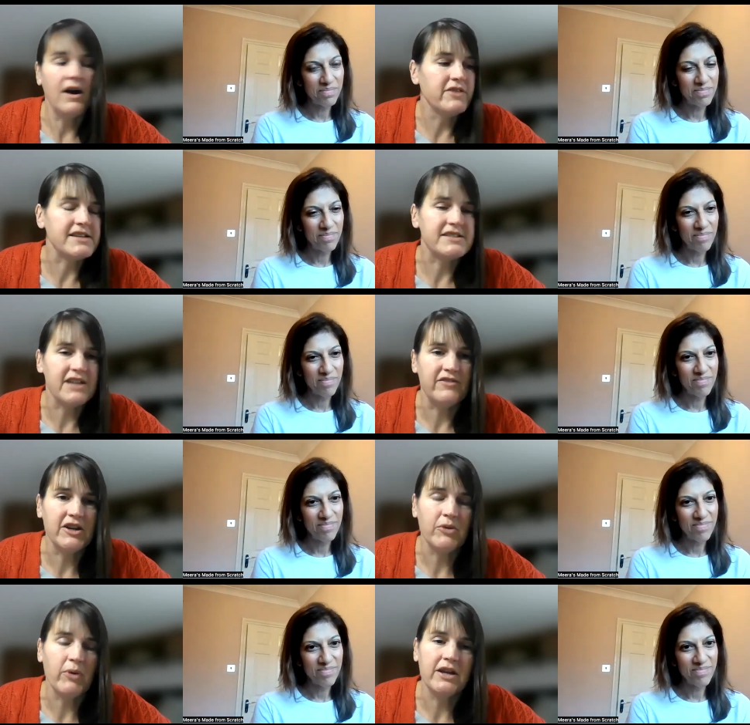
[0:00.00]
Speaker 1: I think it's definitely an
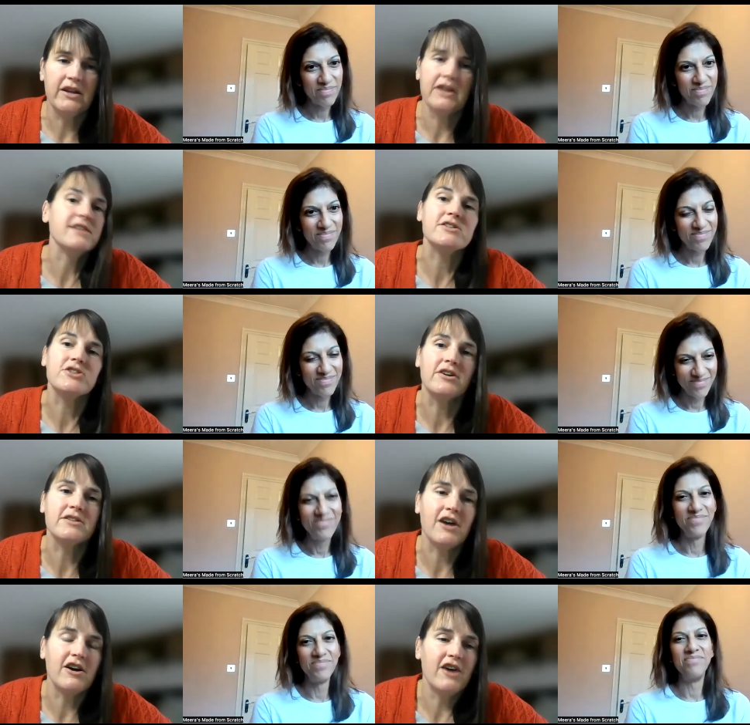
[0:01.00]
awakening, and it's a chance.
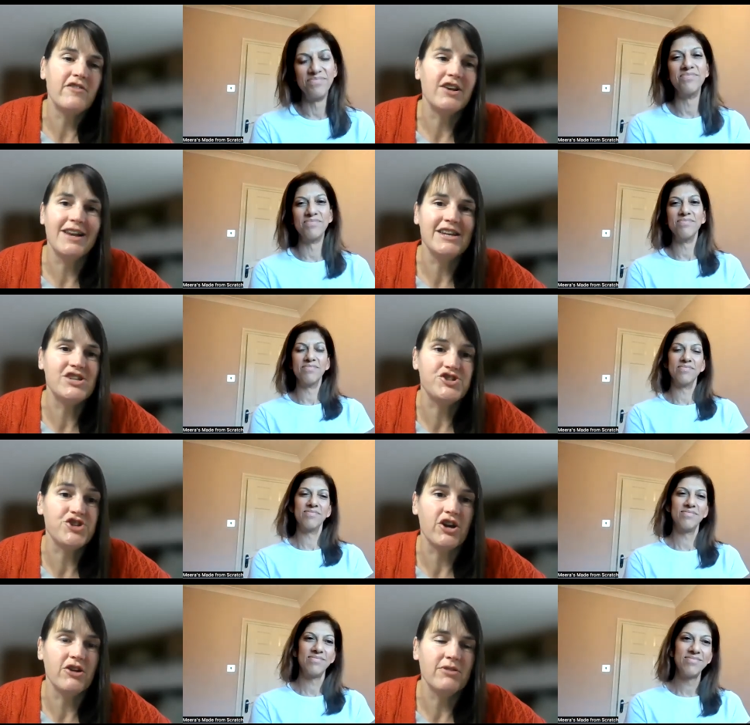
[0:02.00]
I, have unleashed
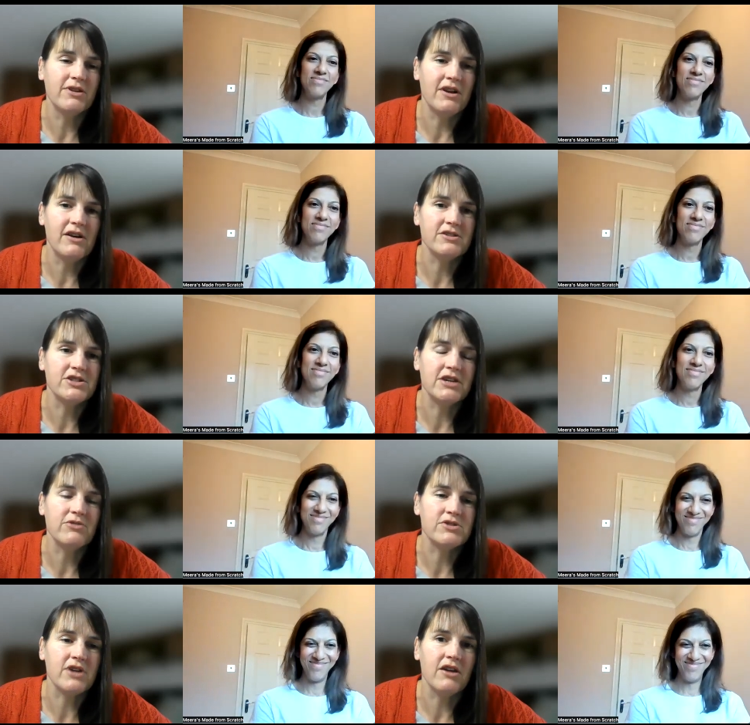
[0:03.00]
Jo in the last year or
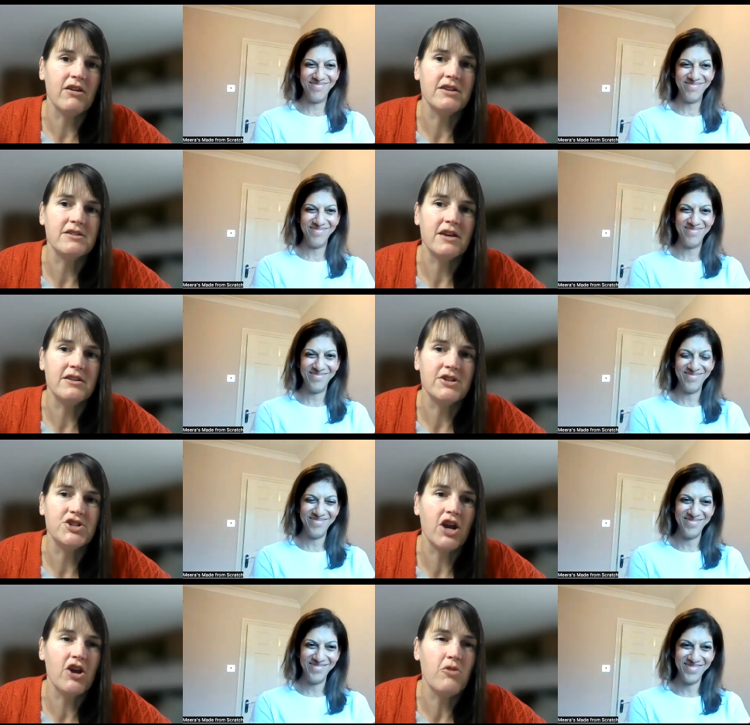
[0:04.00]
so, and and the
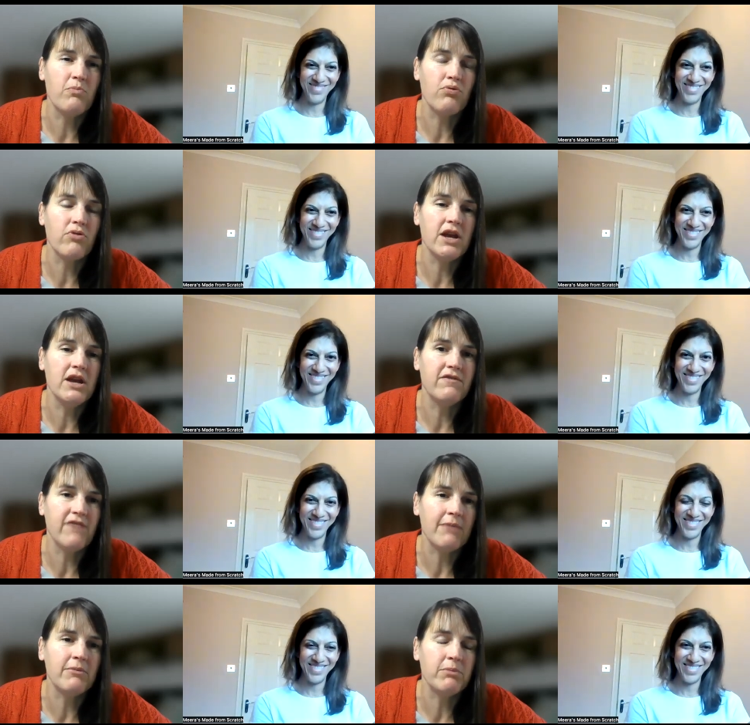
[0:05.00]
Jo
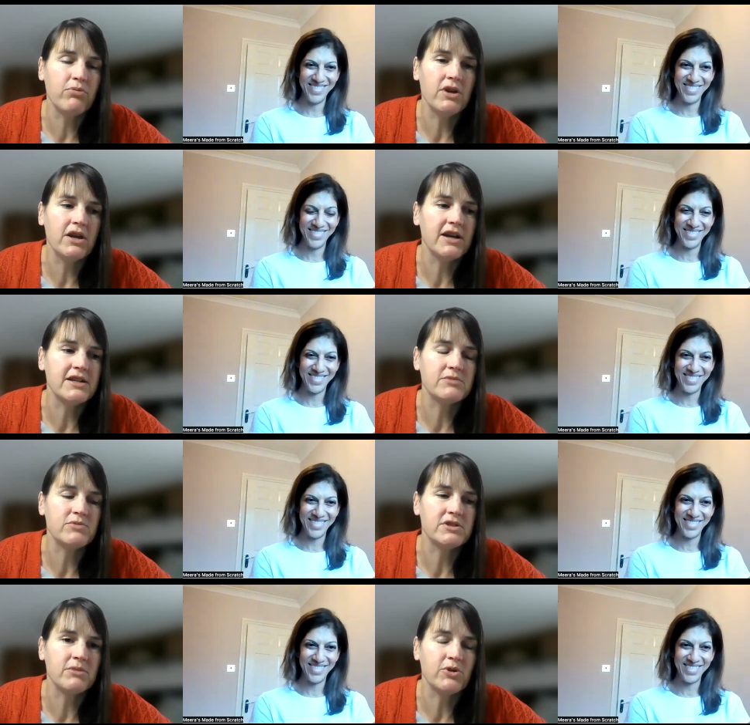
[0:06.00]
pre-family, pre-kids
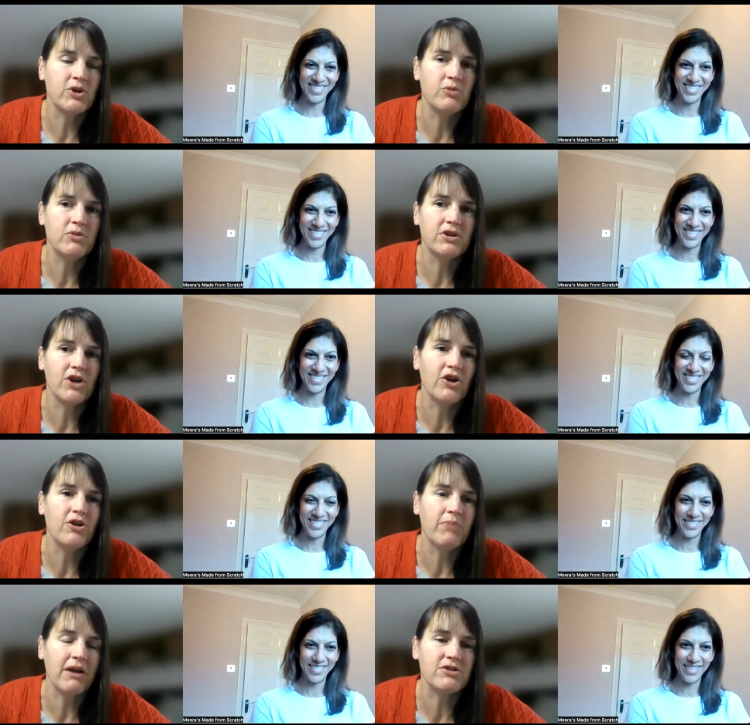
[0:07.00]
was someone who would go
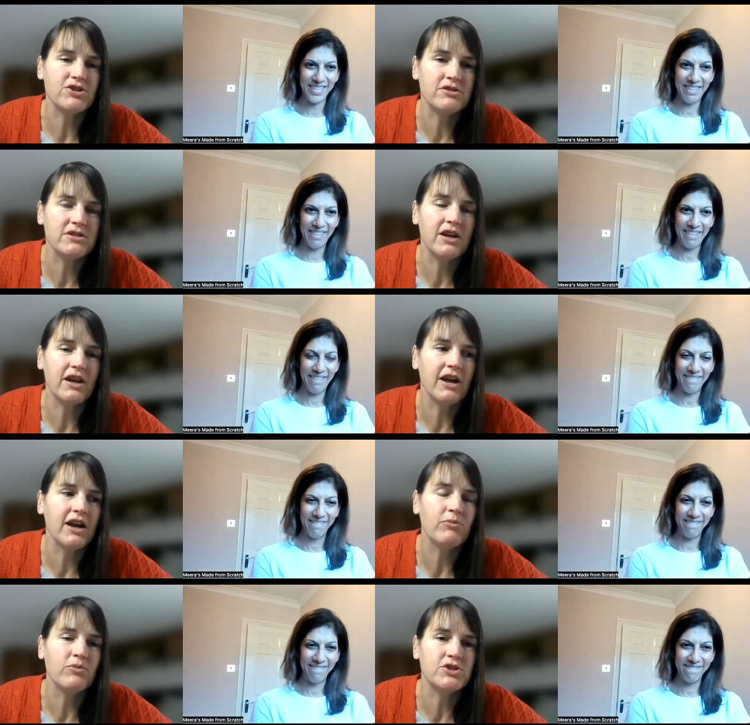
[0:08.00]
parachuting
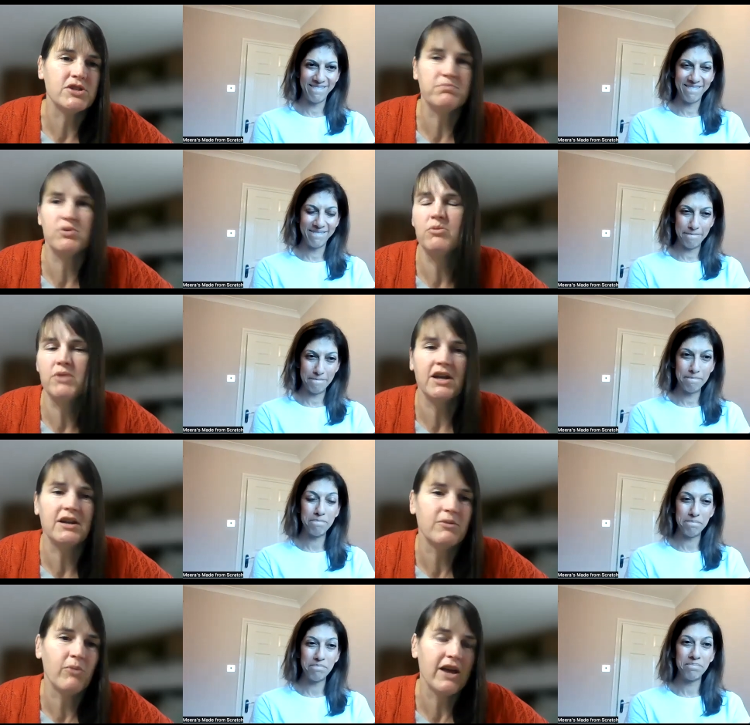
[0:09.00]
and would just book a
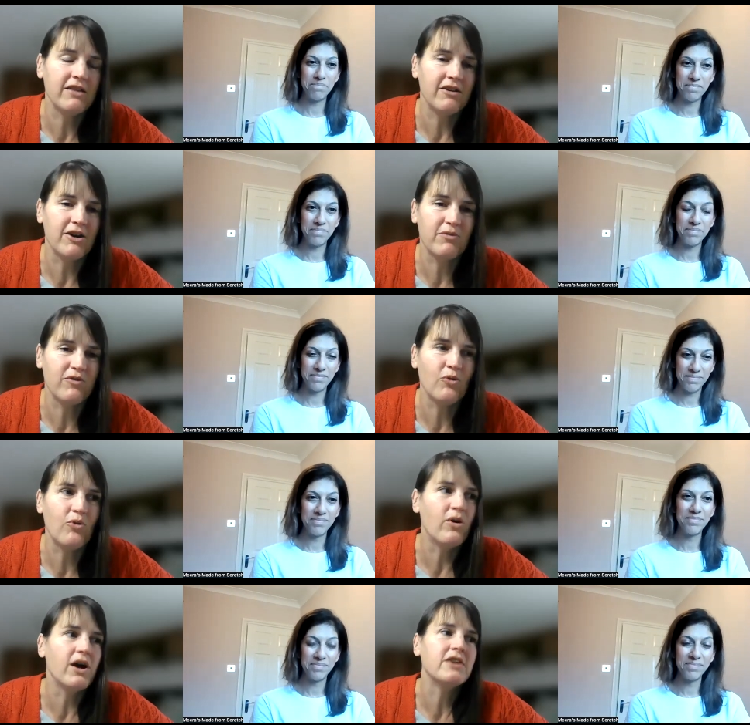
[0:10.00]
weekend away the night
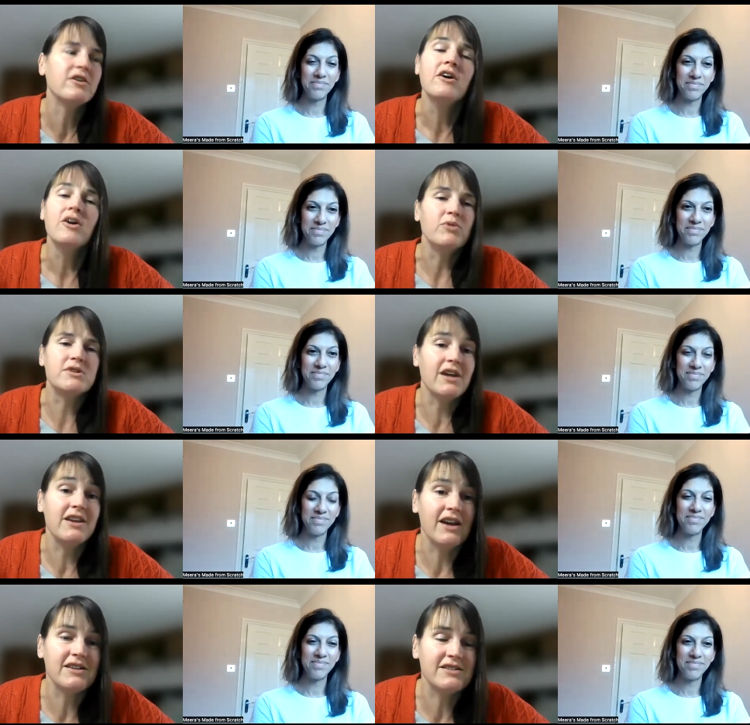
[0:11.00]
before, and would say
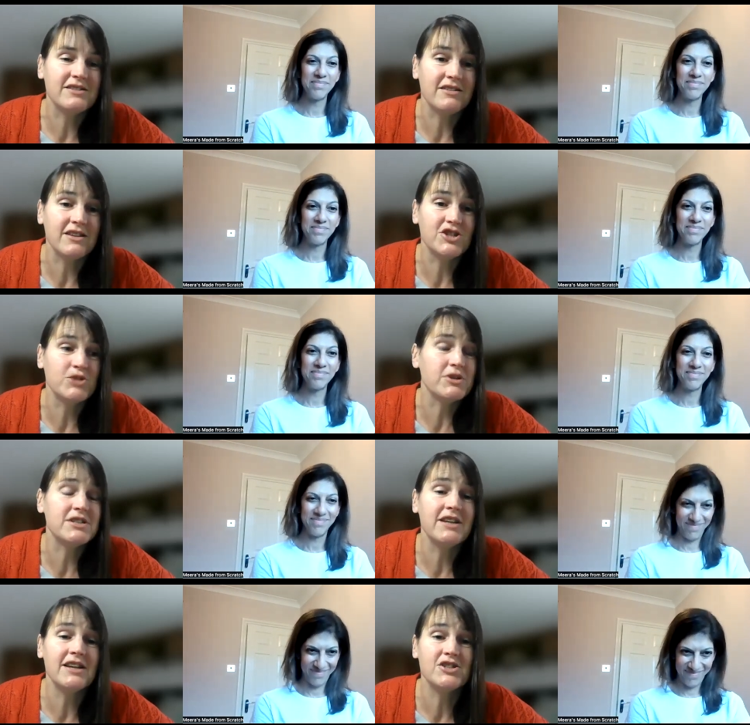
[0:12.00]
yes to things she wanted to say
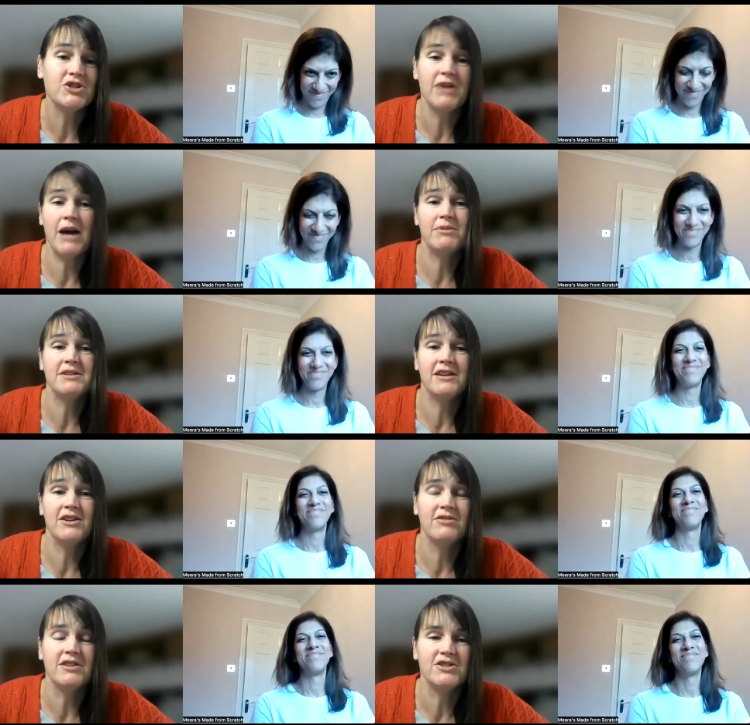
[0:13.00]
yes to, and happily say
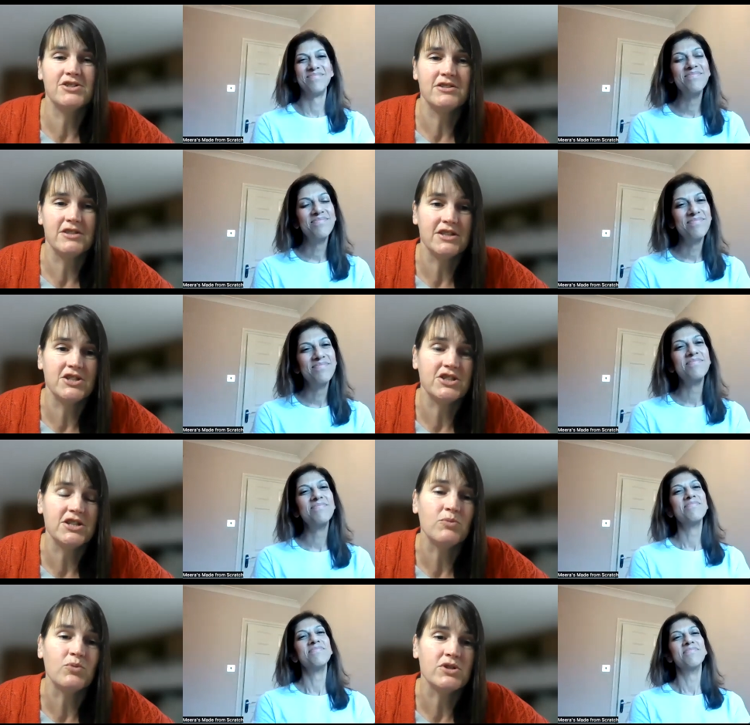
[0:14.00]
no things to things she
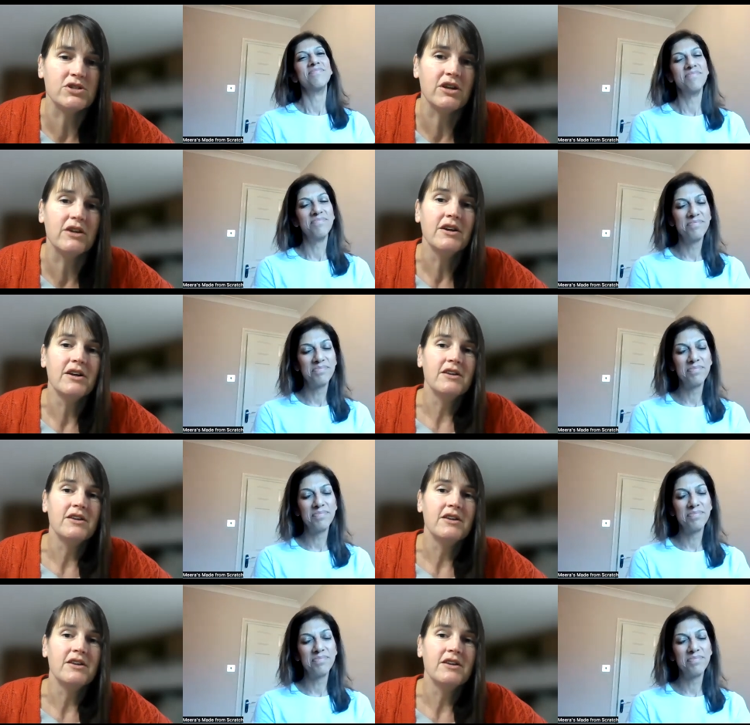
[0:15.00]
didn't want to do.